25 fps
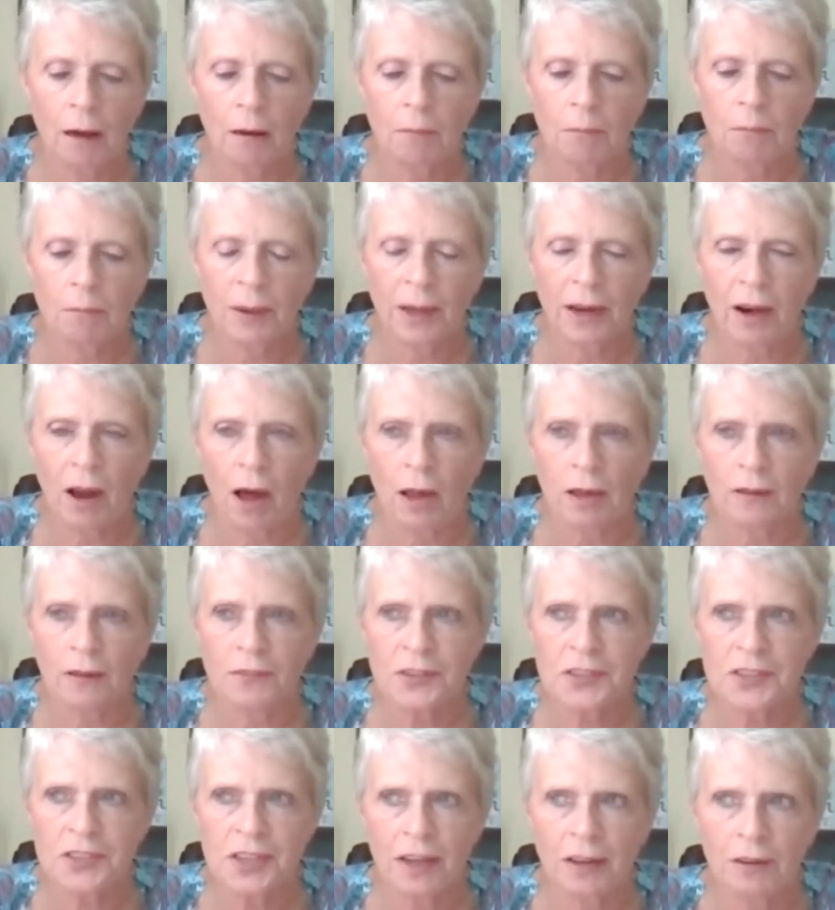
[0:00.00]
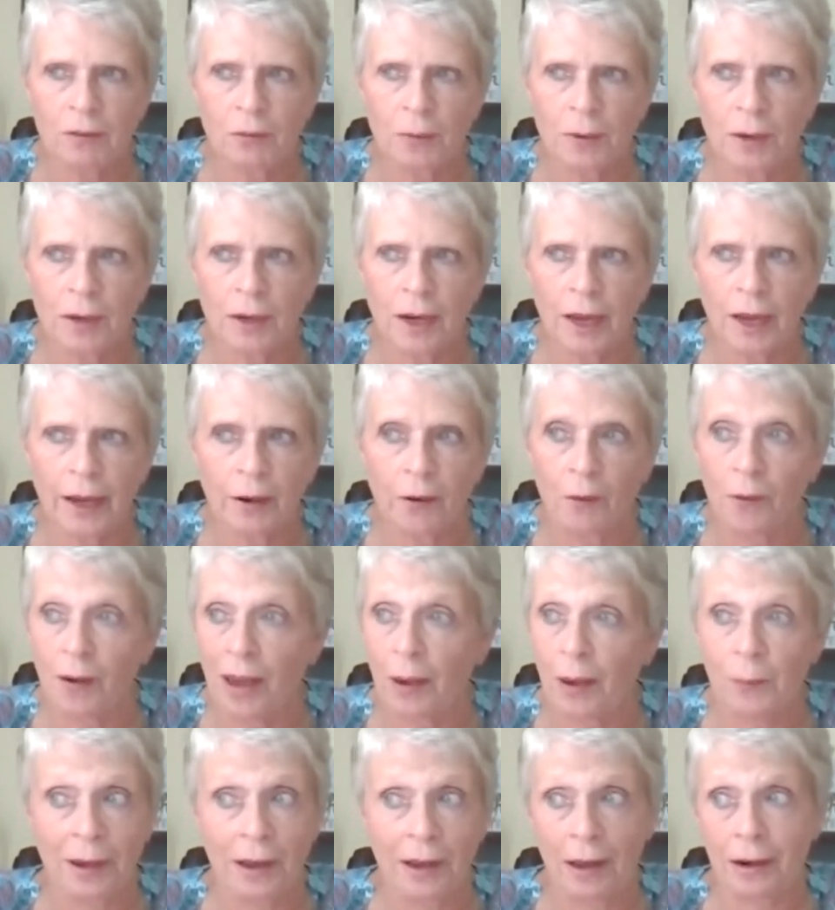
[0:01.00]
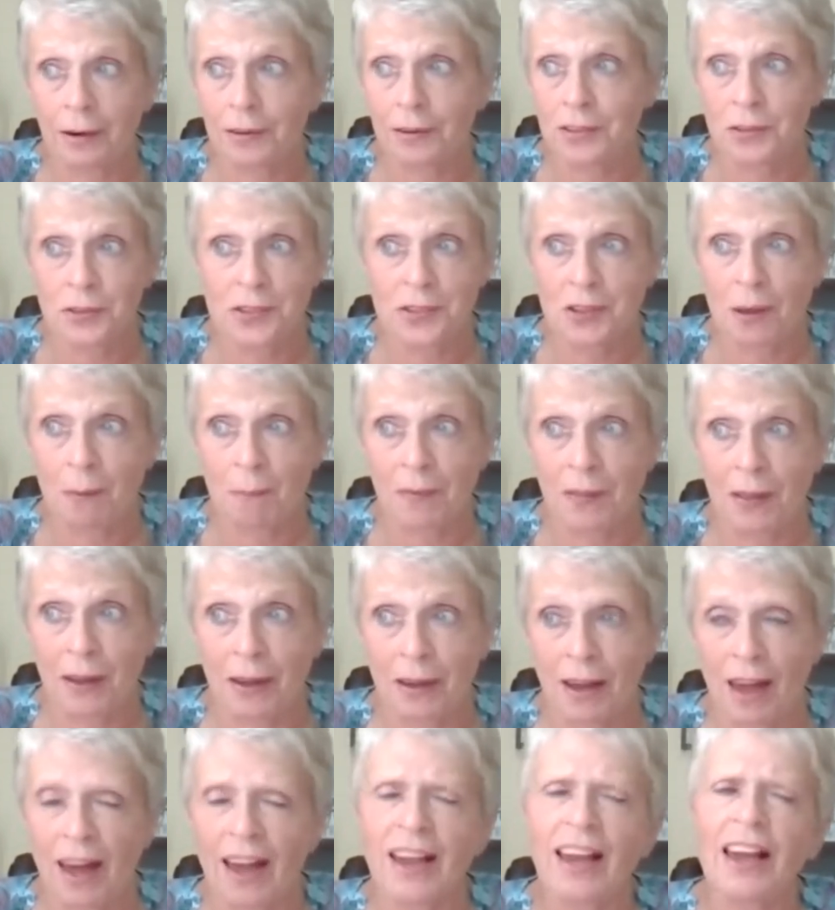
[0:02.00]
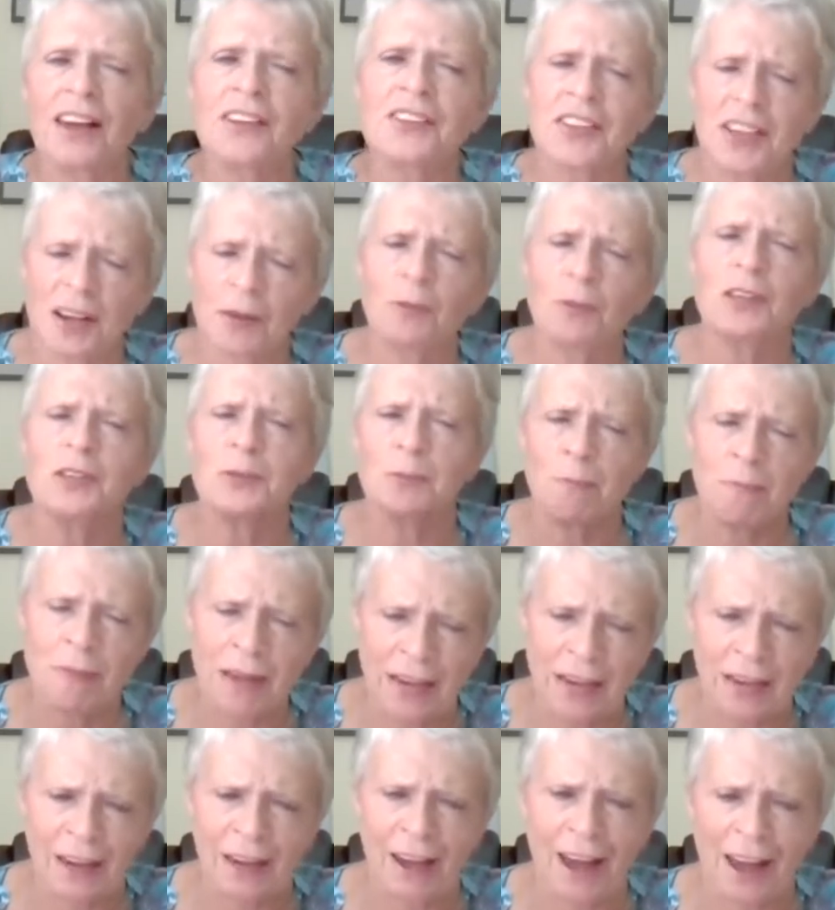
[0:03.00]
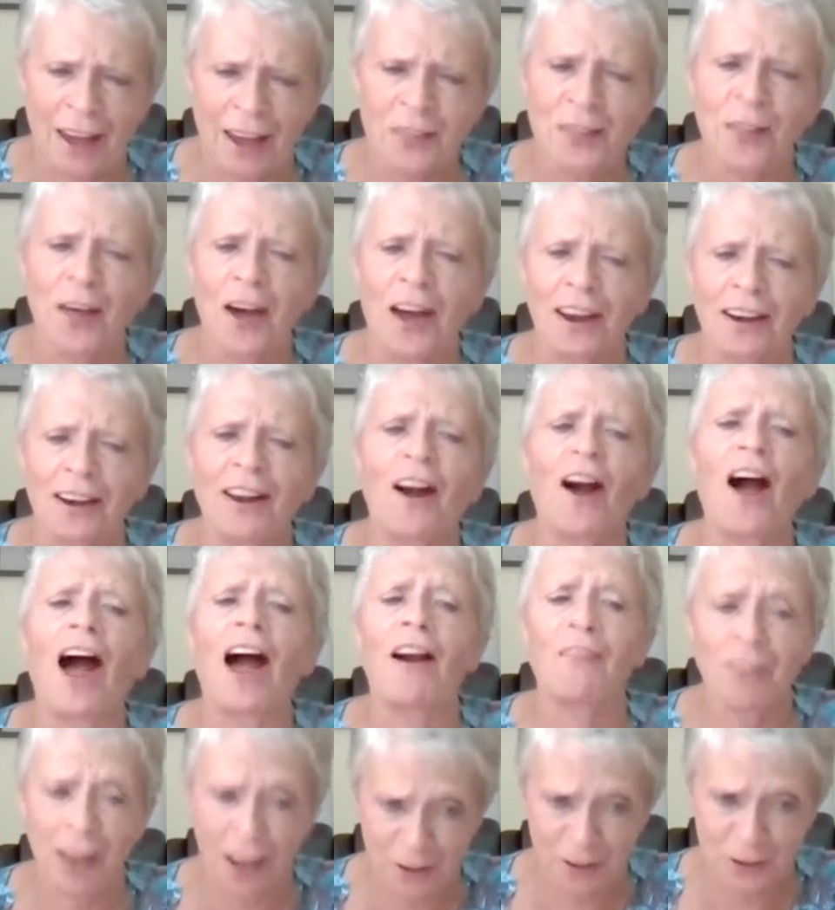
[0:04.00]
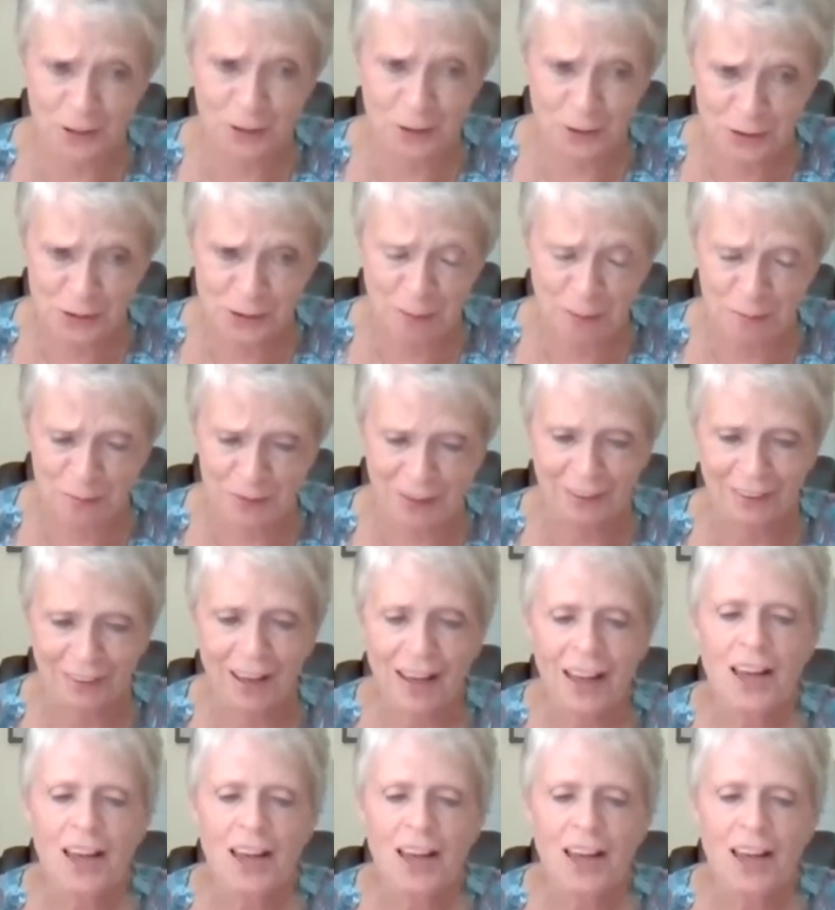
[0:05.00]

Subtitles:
but all of a sudden we're like, okay, we got to do something. I guess it was me. I thought, I've got to do something.